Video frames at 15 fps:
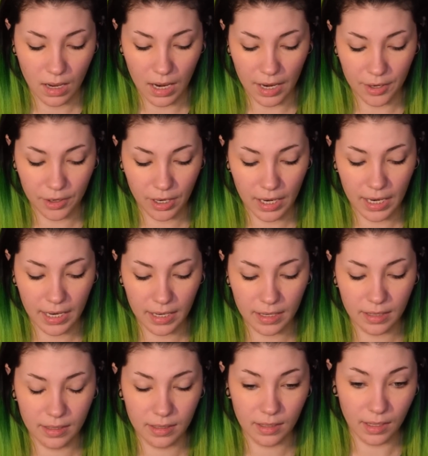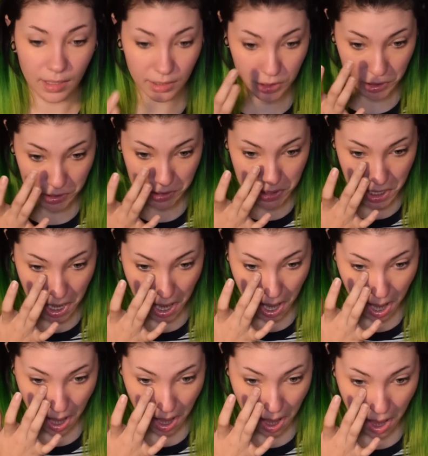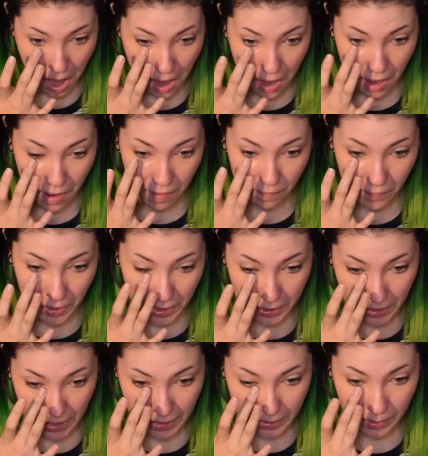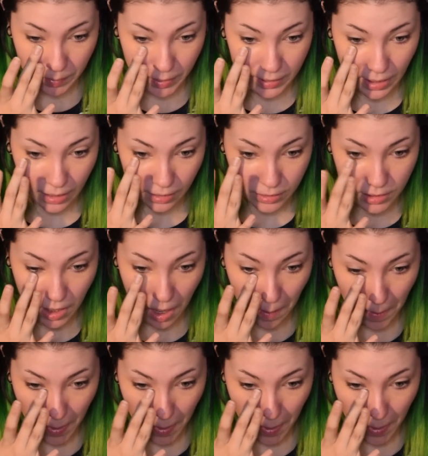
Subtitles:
under eye and just very lightly put that on top.